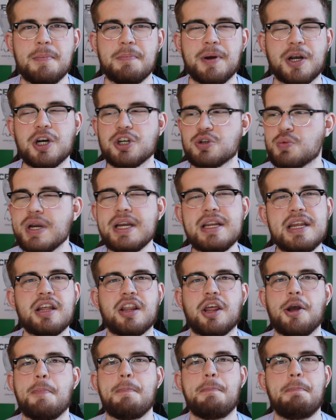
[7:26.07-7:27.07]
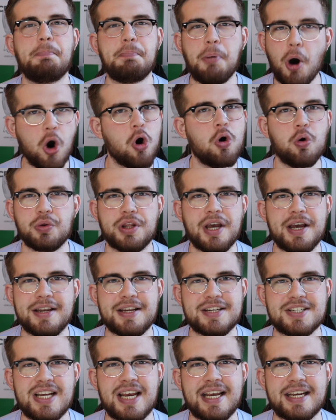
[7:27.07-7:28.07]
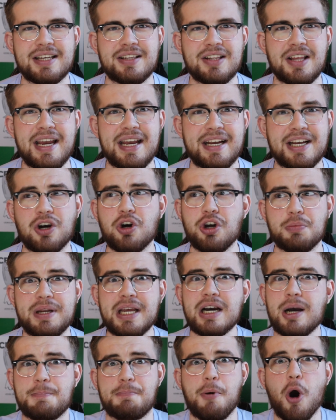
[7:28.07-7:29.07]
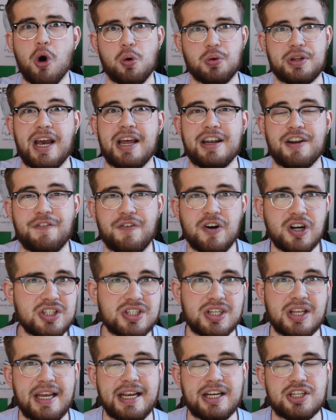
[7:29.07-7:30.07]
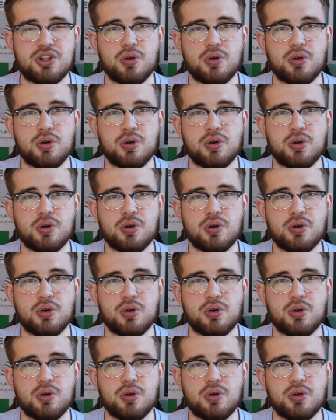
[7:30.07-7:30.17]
because we nearly bottled it in the second leg. And look, we nearly bottled it in the first leg.